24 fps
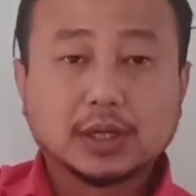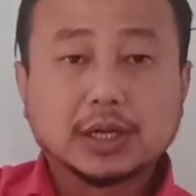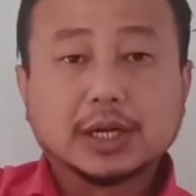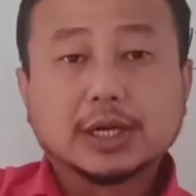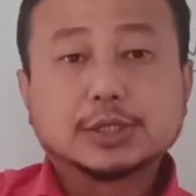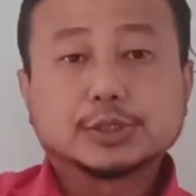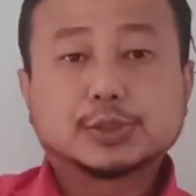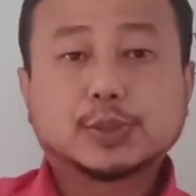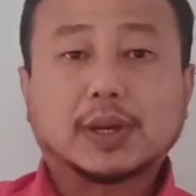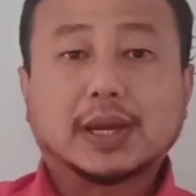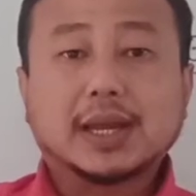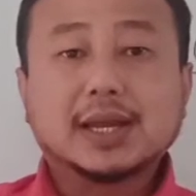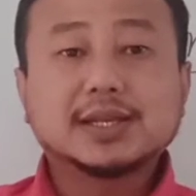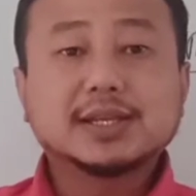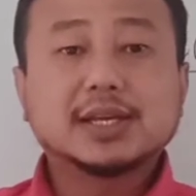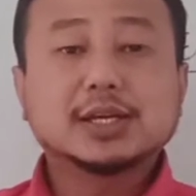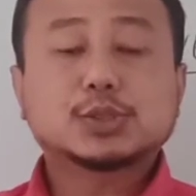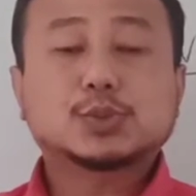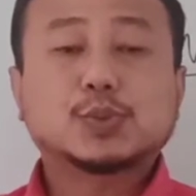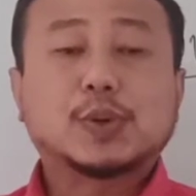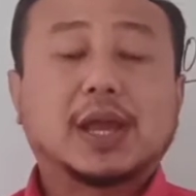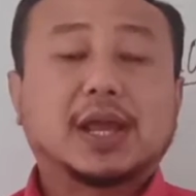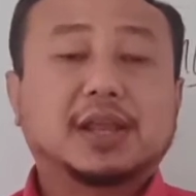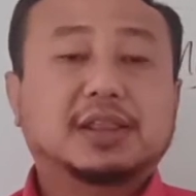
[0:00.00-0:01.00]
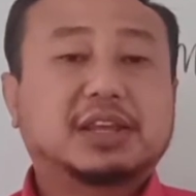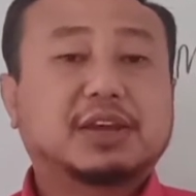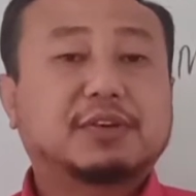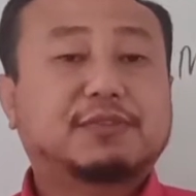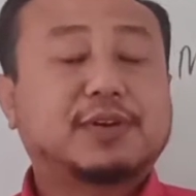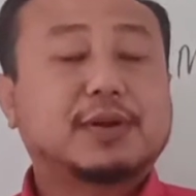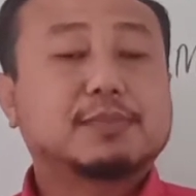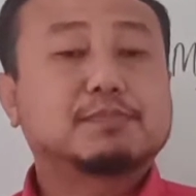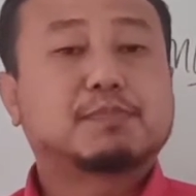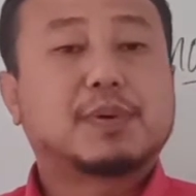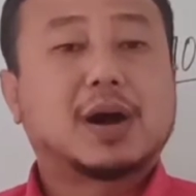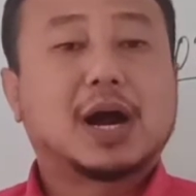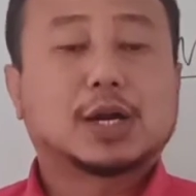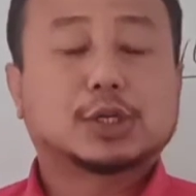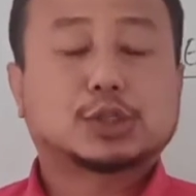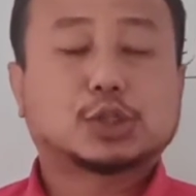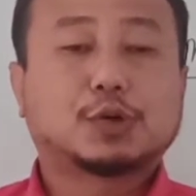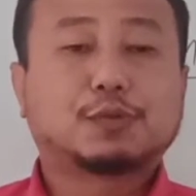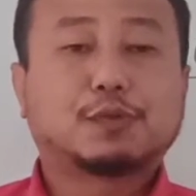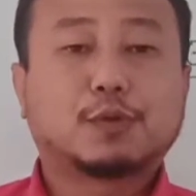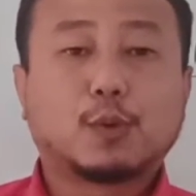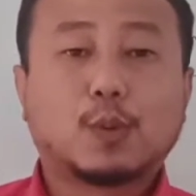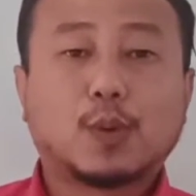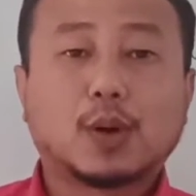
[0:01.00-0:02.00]
So in this way, different parts
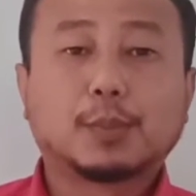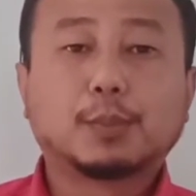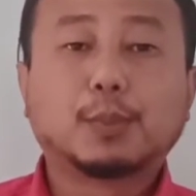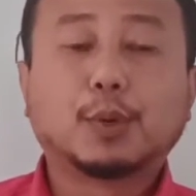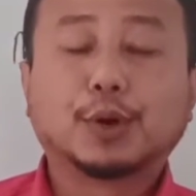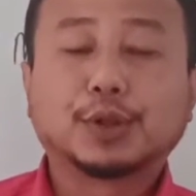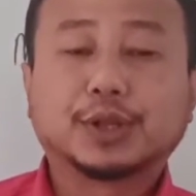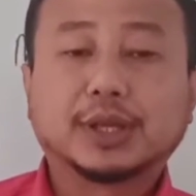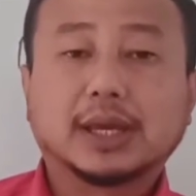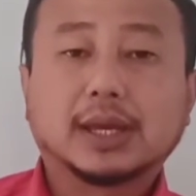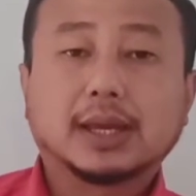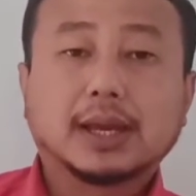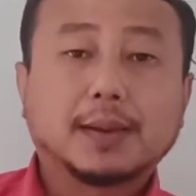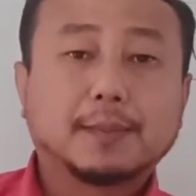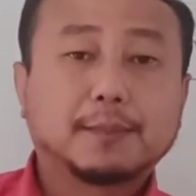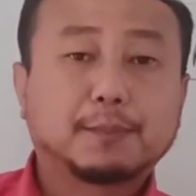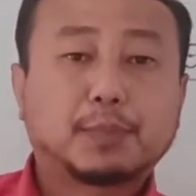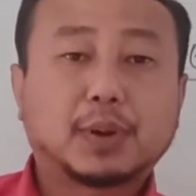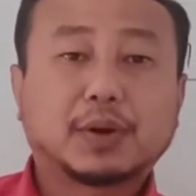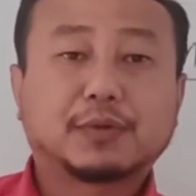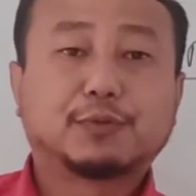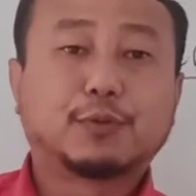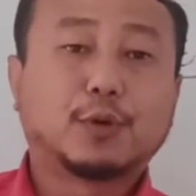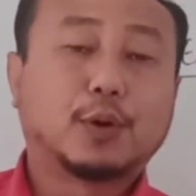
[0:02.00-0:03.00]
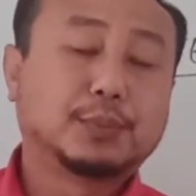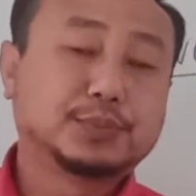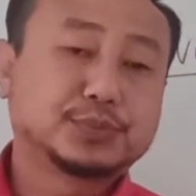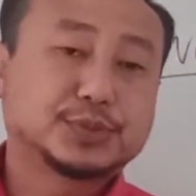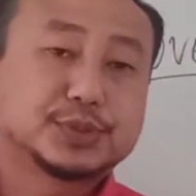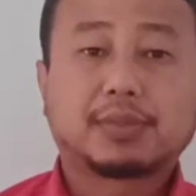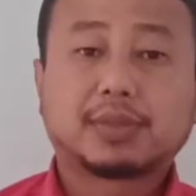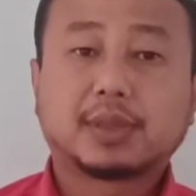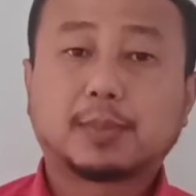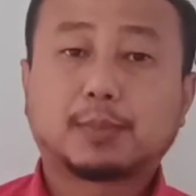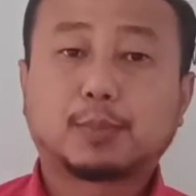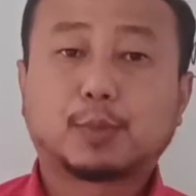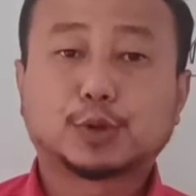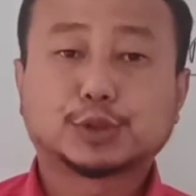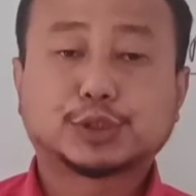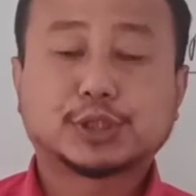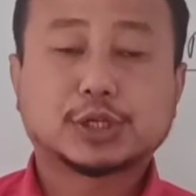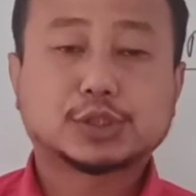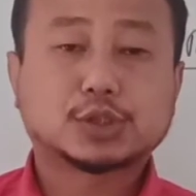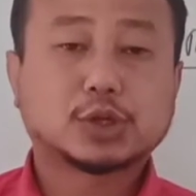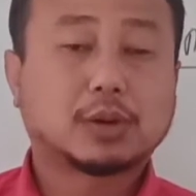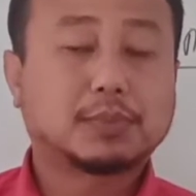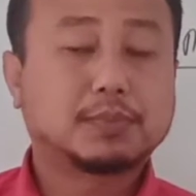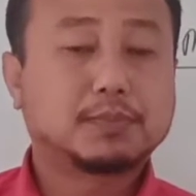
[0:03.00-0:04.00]
of our body performs the
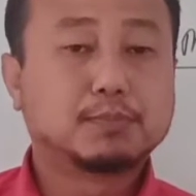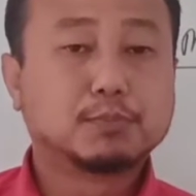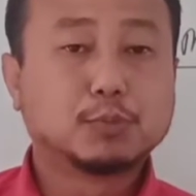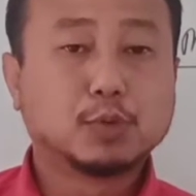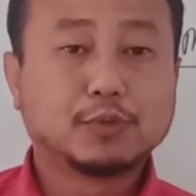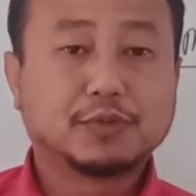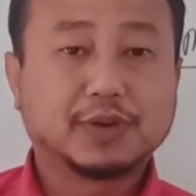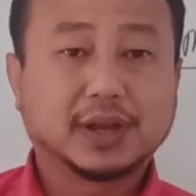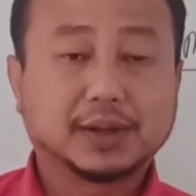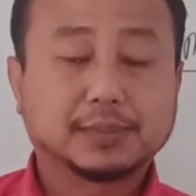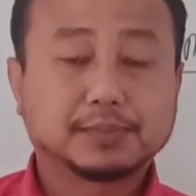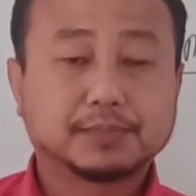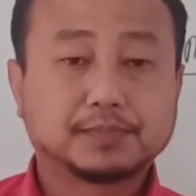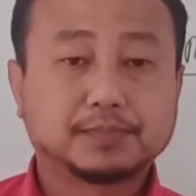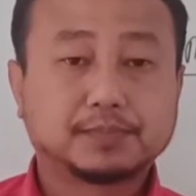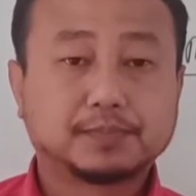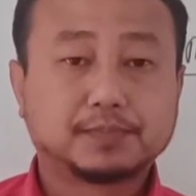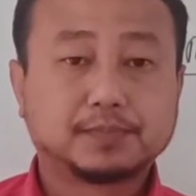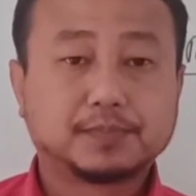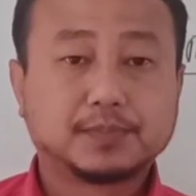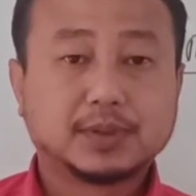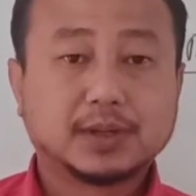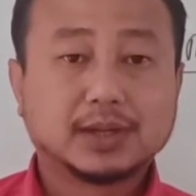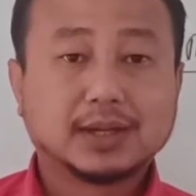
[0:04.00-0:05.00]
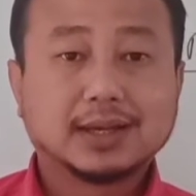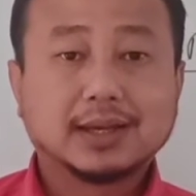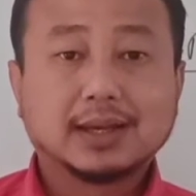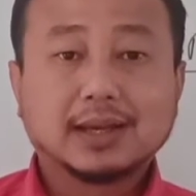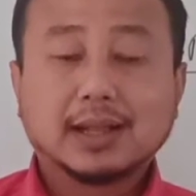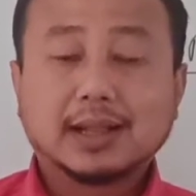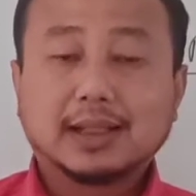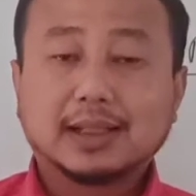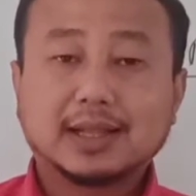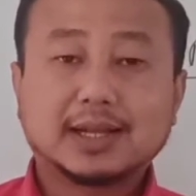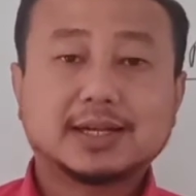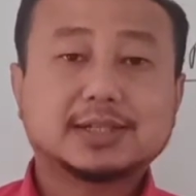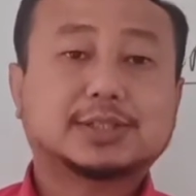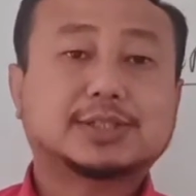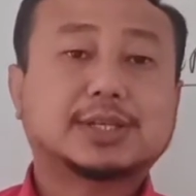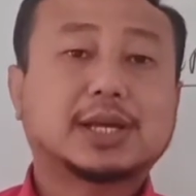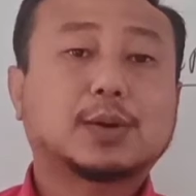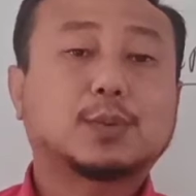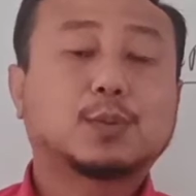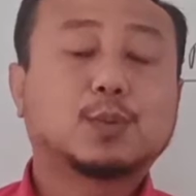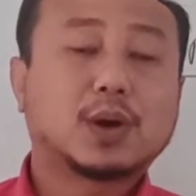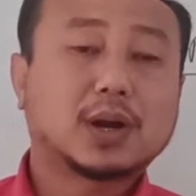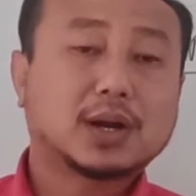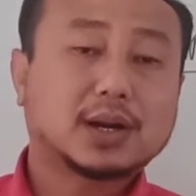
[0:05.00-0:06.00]
process of moving. Let us
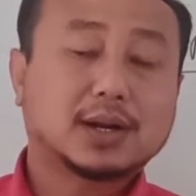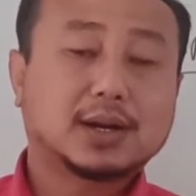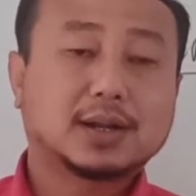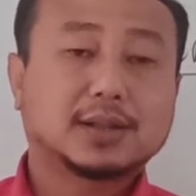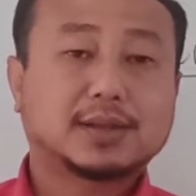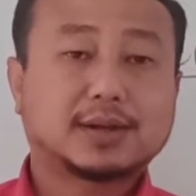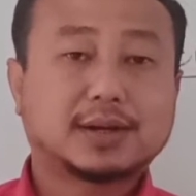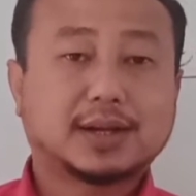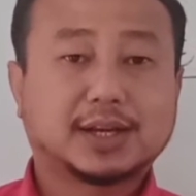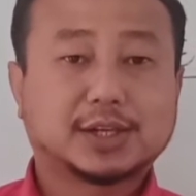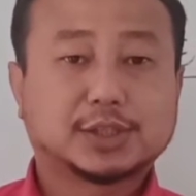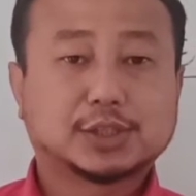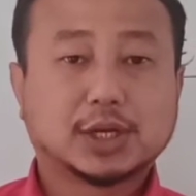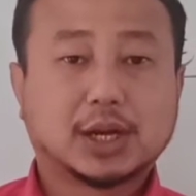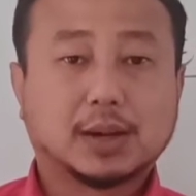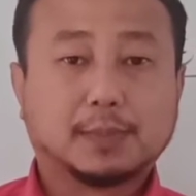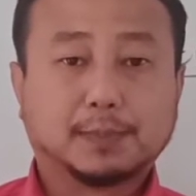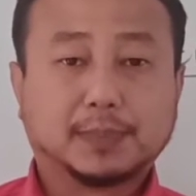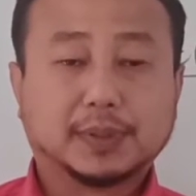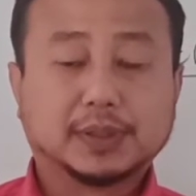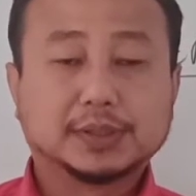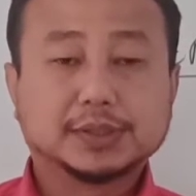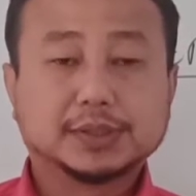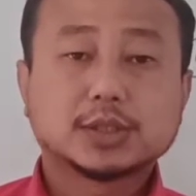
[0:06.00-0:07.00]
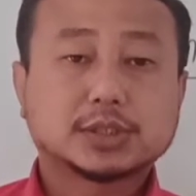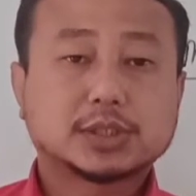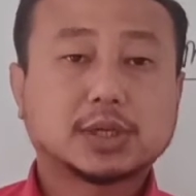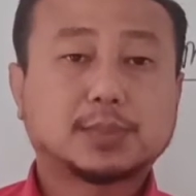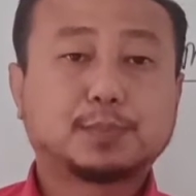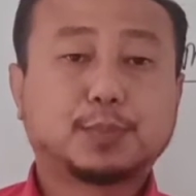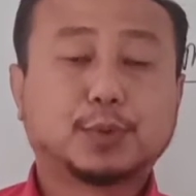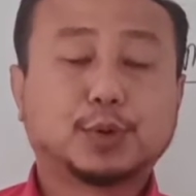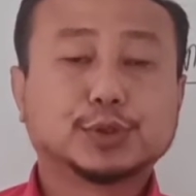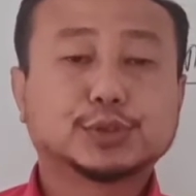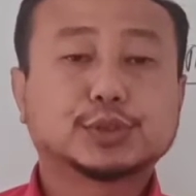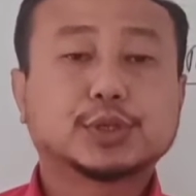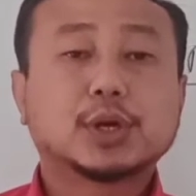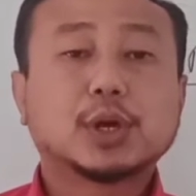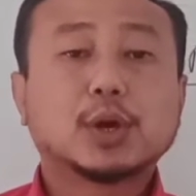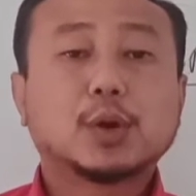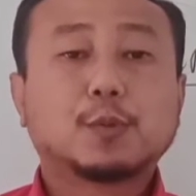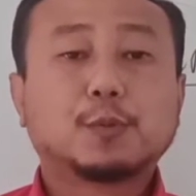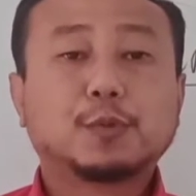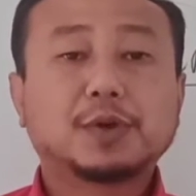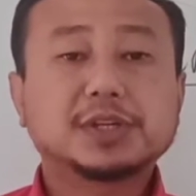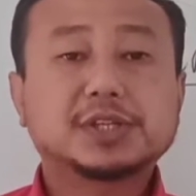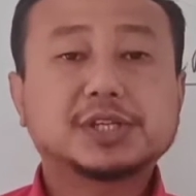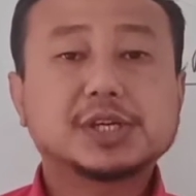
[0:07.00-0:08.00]
take one another example. Suppose
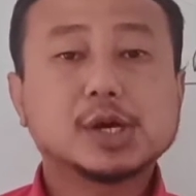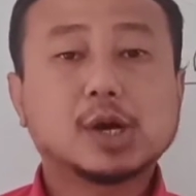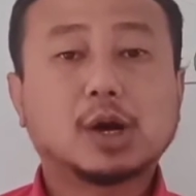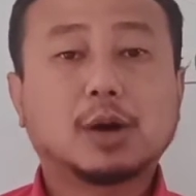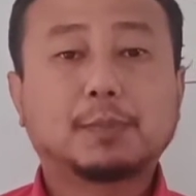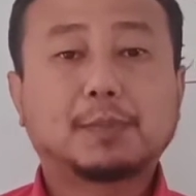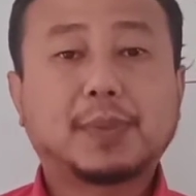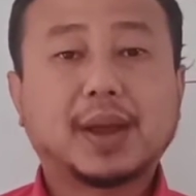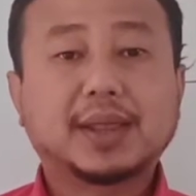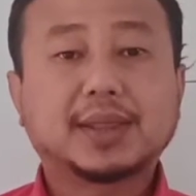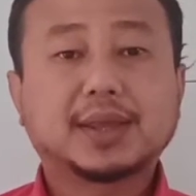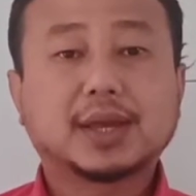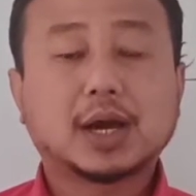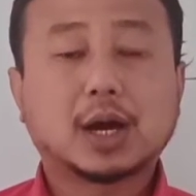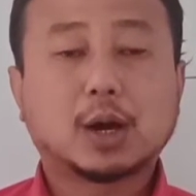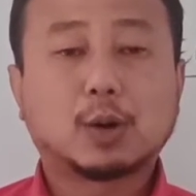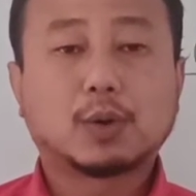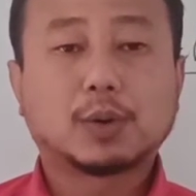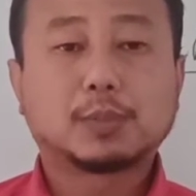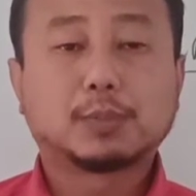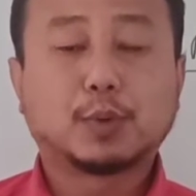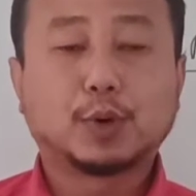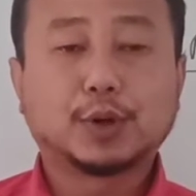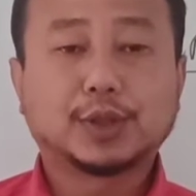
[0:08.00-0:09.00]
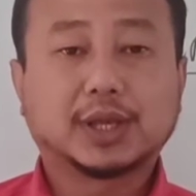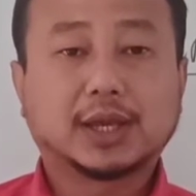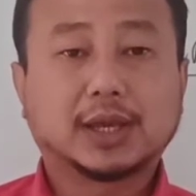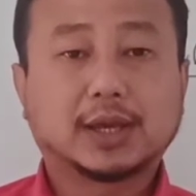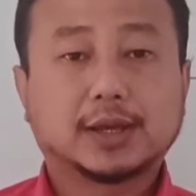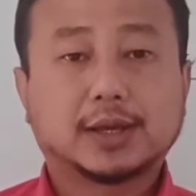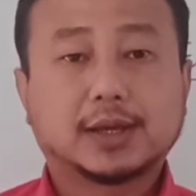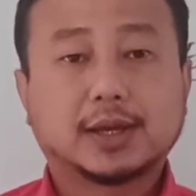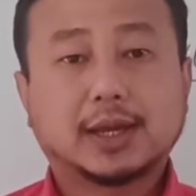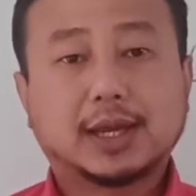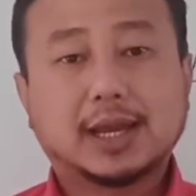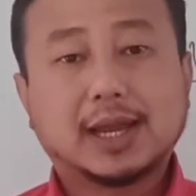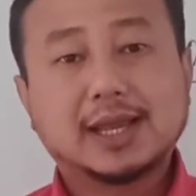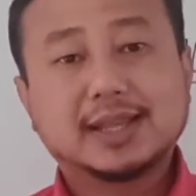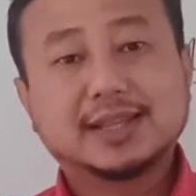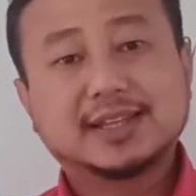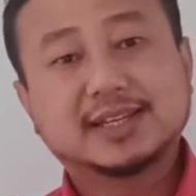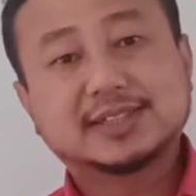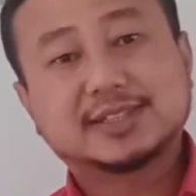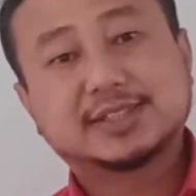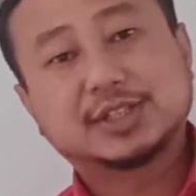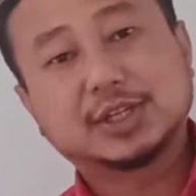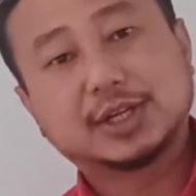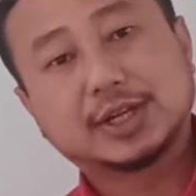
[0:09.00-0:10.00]
we think of bending our body in
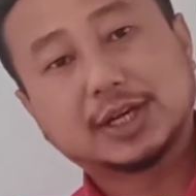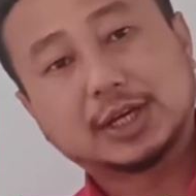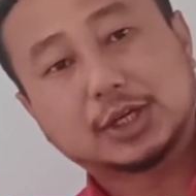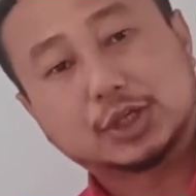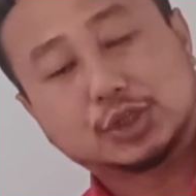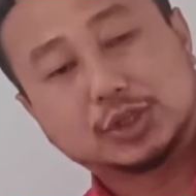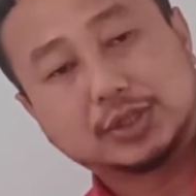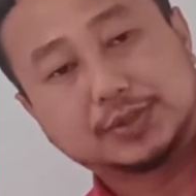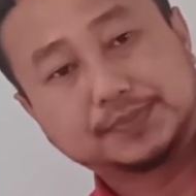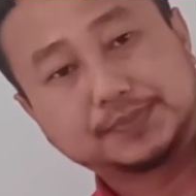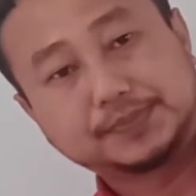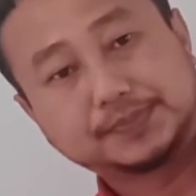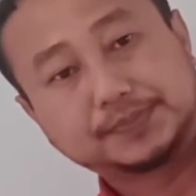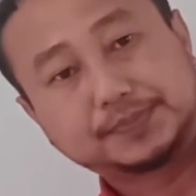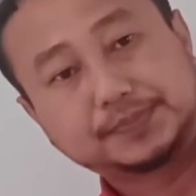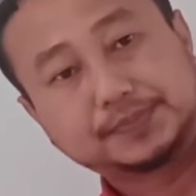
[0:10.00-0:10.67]
this direction.